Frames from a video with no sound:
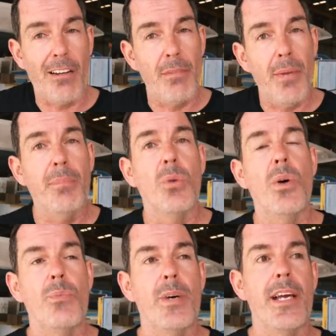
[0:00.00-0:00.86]
I remember
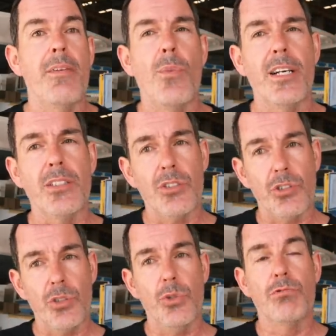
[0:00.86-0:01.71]
when we went
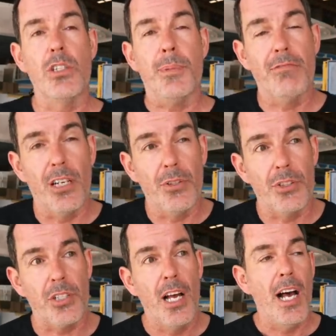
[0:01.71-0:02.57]
to Ruby
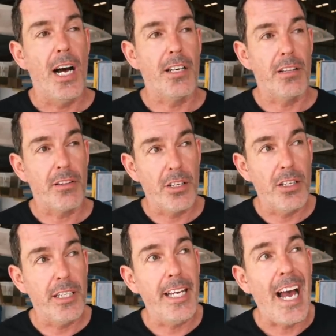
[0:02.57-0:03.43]
Rose at a
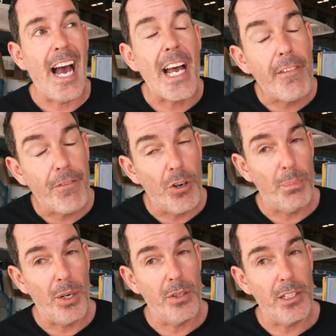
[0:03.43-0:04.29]

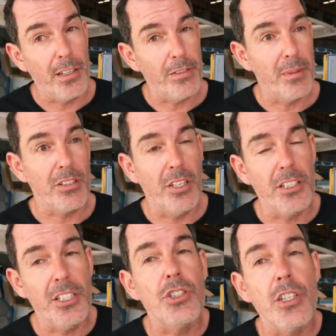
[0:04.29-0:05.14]
38-foot boat, going from a
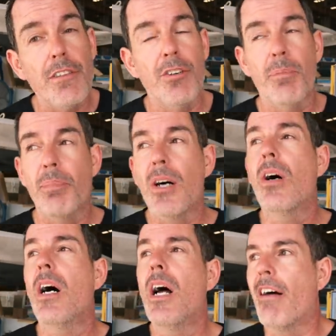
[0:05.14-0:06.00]
32-foot boat,